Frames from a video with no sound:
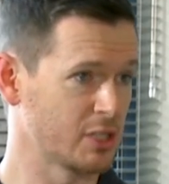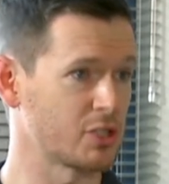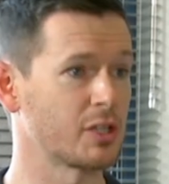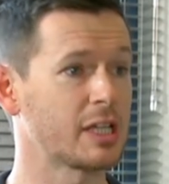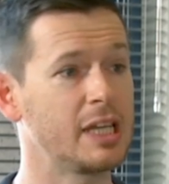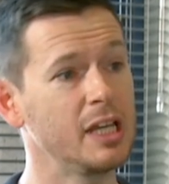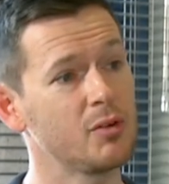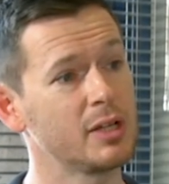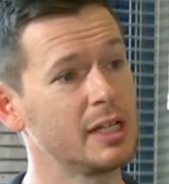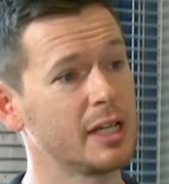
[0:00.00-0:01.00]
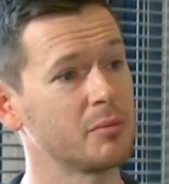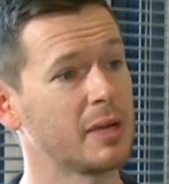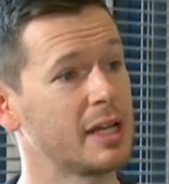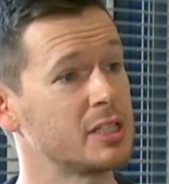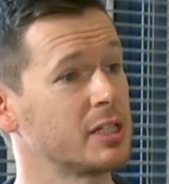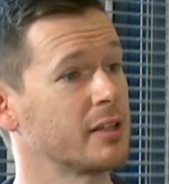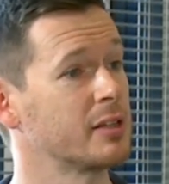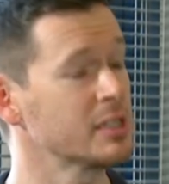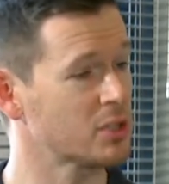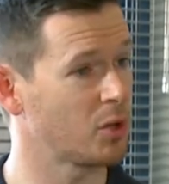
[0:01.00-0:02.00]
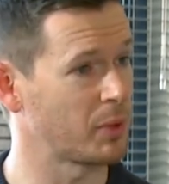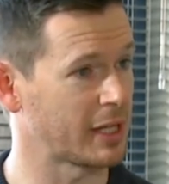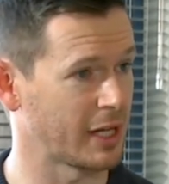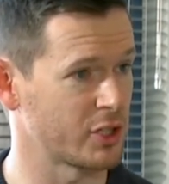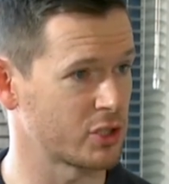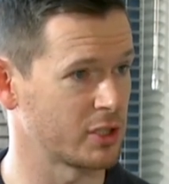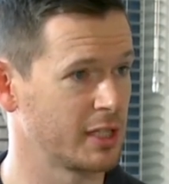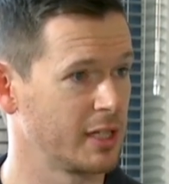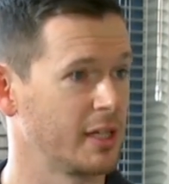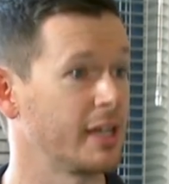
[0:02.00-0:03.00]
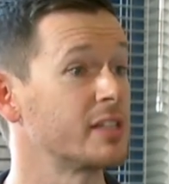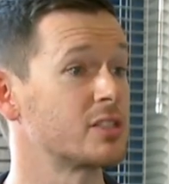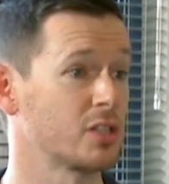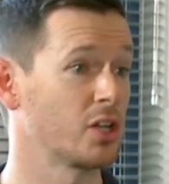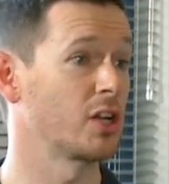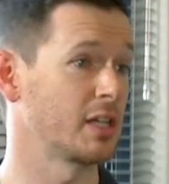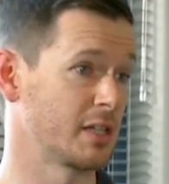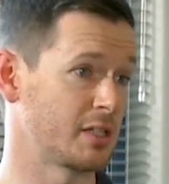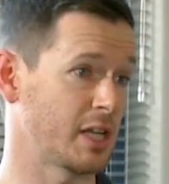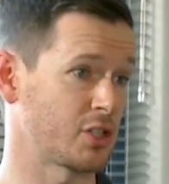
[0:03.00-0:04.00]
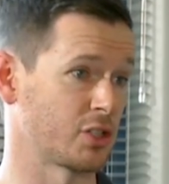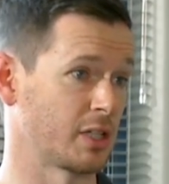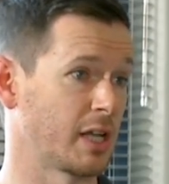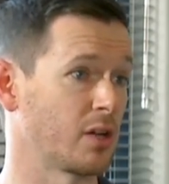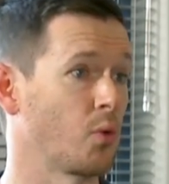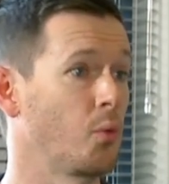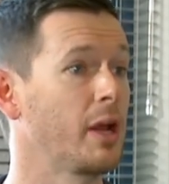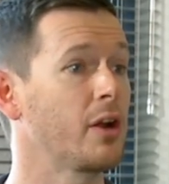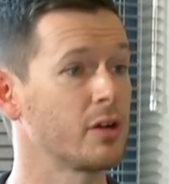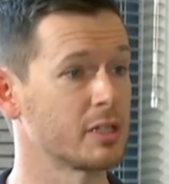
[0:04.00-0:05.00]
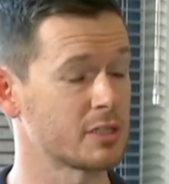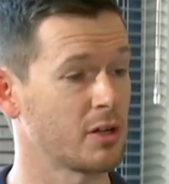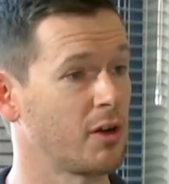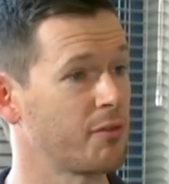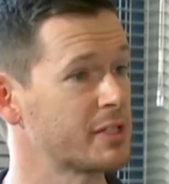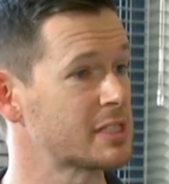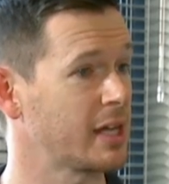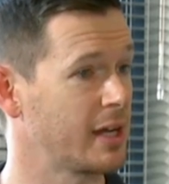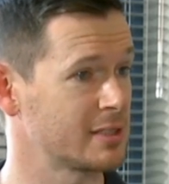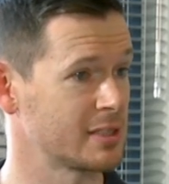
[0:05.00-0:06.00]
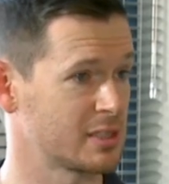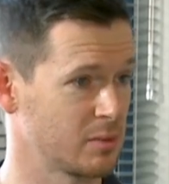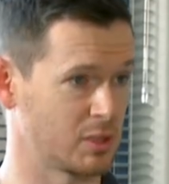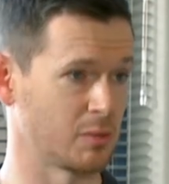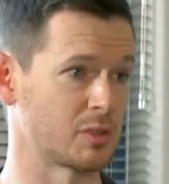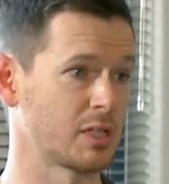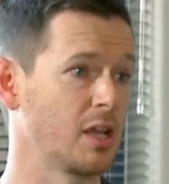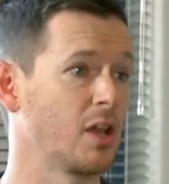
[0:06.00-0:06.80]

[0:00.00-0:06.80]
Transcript: So the key really in managing this complication is early detection and awareness of the signs and symptoms